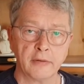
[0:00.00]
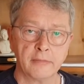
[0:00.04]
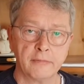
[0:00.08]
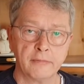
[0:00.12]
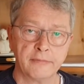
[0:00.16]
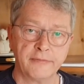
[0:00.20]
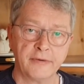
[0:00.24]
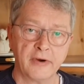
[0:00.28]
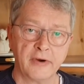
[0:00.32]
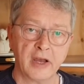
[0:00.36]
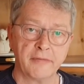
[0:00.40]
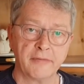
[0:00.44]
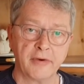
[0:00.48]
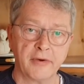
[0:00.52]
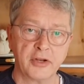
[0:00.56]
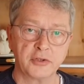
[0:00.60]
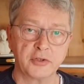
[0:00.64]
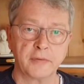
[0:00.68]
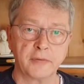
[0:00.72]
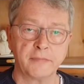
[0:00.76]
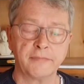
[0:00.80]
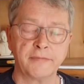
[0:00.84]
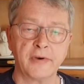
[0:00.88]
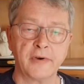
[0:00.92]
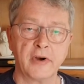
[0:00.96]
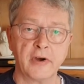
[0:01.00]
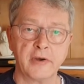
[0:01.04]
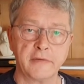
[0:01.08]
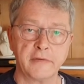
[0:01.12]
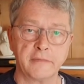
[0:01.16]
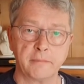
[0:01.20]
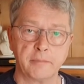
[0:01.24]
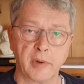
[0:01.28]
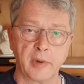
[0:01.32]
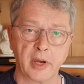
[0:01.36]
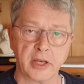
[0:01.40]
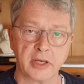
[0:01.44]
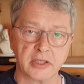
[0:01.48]
505
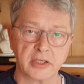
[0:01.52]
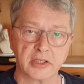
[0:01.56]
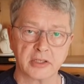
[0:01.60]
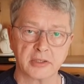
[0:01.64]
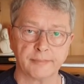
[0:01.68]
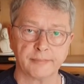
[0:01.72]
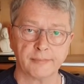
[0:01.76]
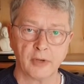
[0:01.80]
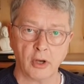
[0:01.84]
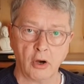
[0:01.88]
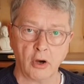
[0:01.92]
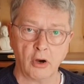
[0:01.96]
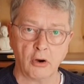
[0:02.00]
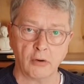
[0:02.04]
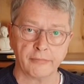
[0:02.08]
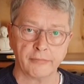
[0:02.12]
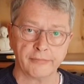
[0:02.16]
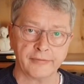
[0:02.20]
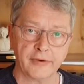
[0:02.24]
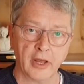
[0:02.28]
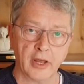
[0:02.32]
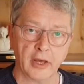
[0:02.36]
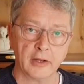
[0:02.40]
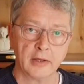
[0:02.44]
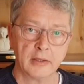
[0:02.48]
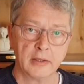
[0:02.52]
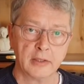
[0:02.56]
bass, a Hofner.